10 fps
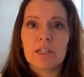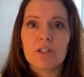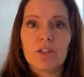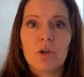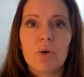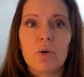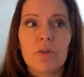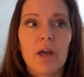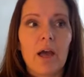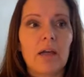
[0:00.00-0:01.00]
And so
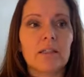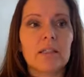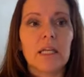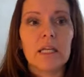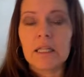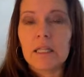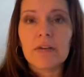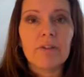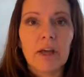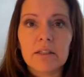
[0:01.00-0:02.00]
that in the
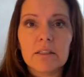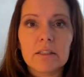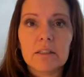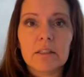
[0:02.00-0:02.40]
event